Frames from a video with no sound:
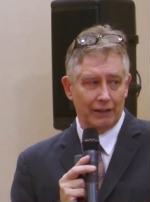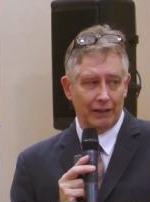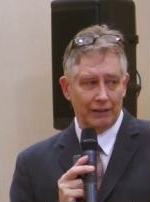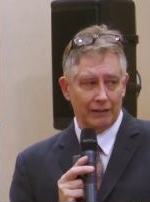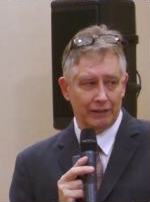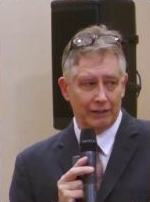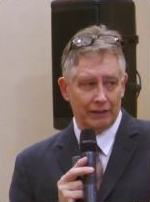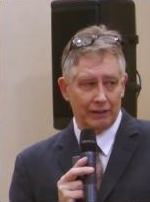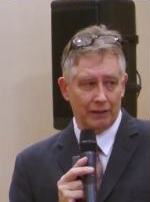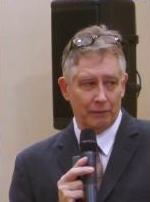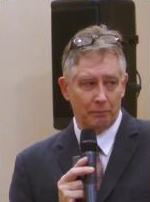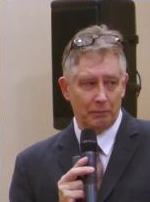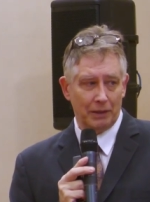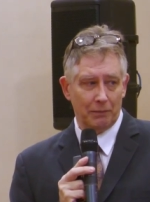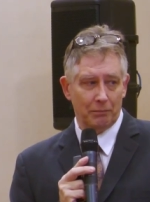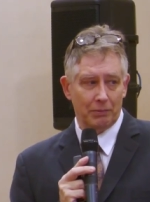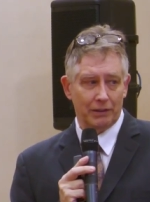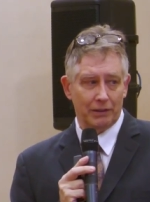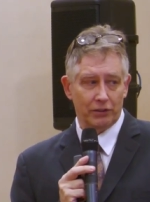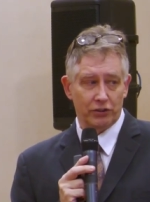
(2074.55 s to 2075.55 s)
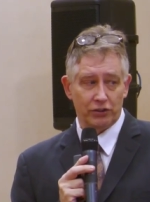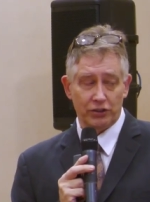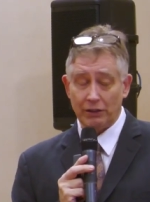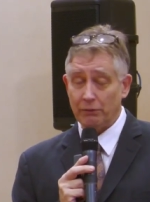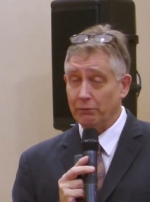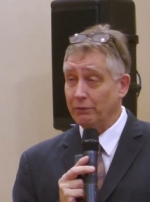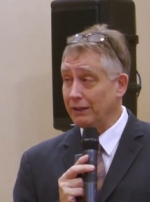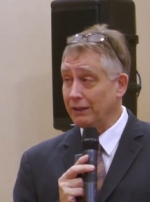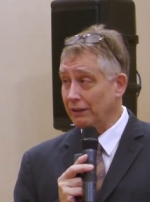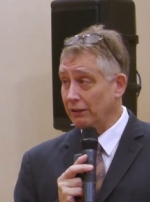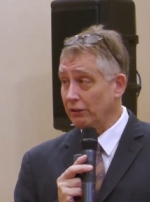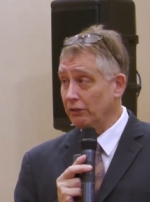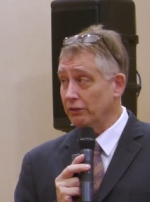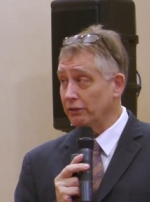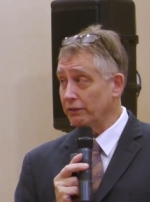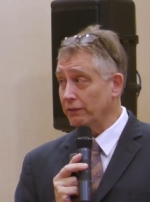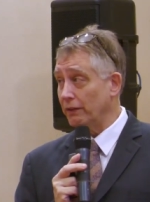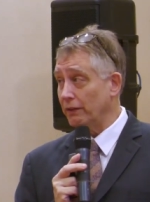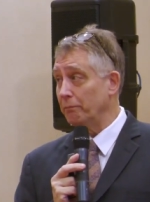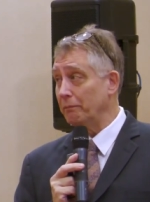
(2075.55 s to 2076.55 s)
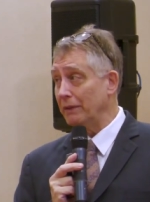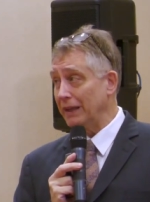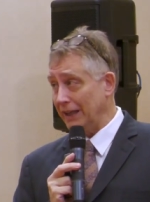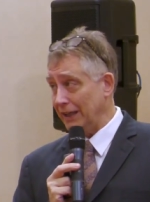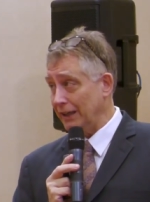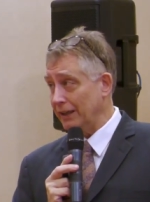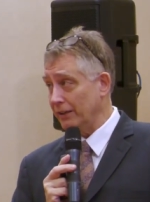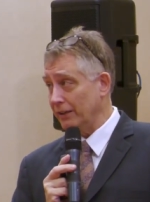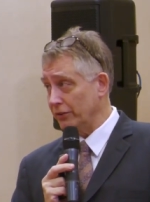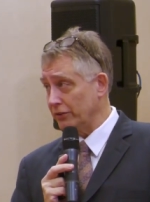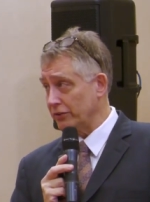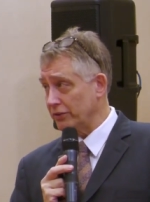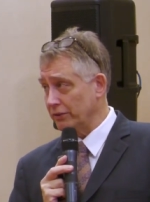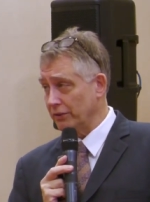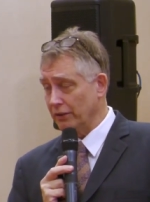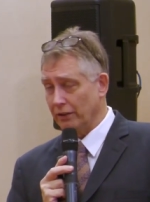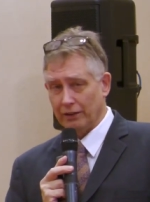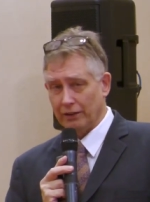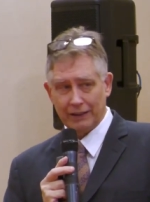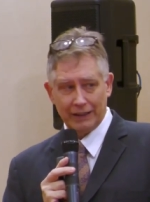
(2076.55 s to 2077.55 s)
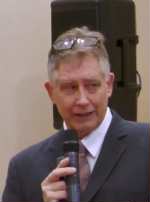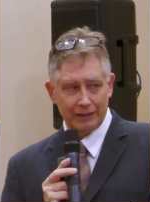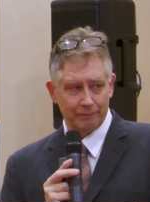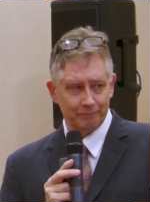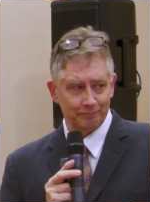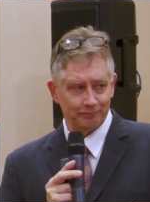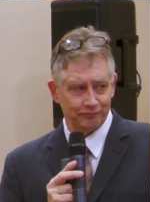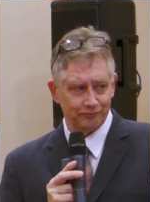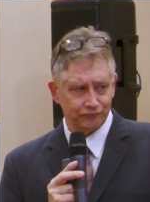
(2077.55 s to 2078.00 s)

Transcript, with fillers: in therapy, but are generally used for many years on end.